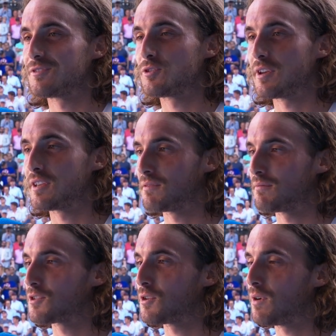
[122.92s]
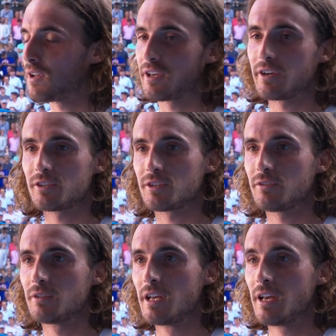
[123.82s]
treated so well here,
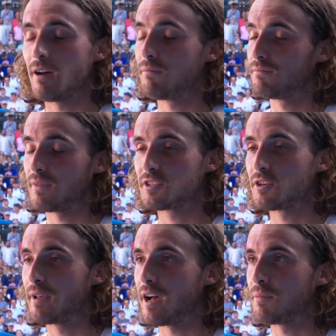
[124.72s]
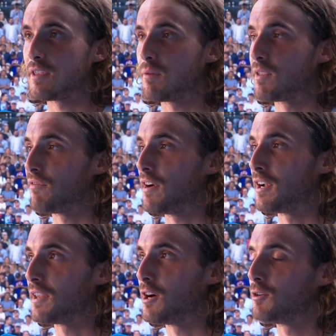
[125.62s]
so I'm extremely happy that I'm in the
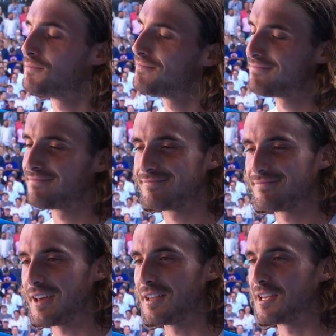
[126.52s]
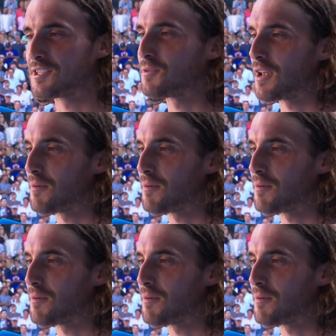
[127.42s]
final now, and let's see what